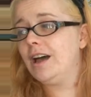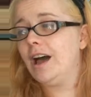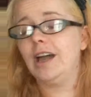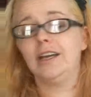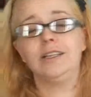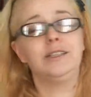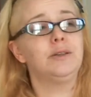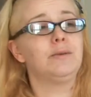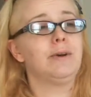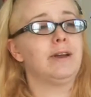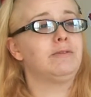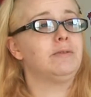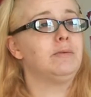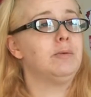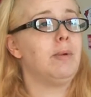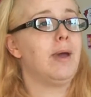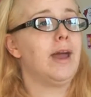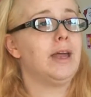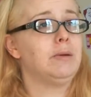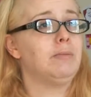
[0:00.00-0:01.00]
hiding away from
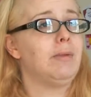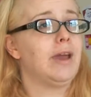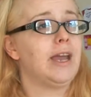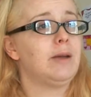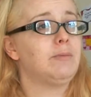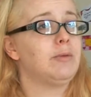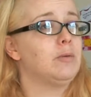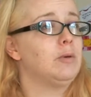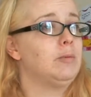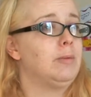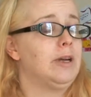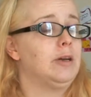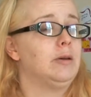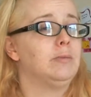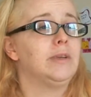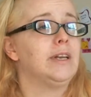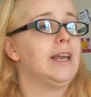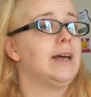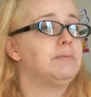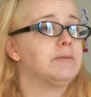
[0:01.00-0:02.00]
the pen and paper will pick
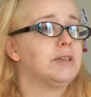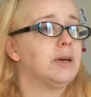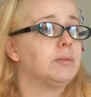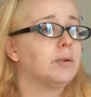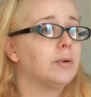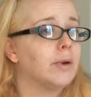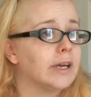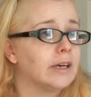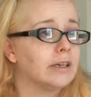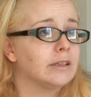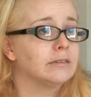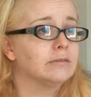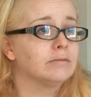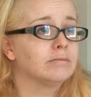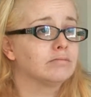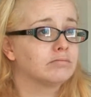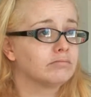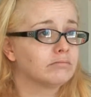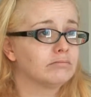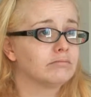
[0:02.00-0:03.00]
up the laptop quicker.
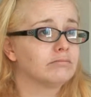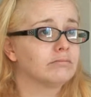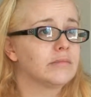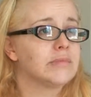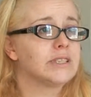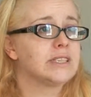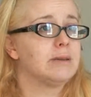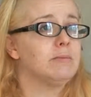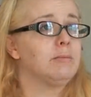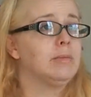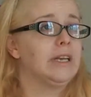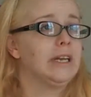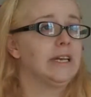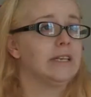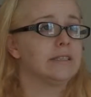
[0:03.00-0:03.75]
Simple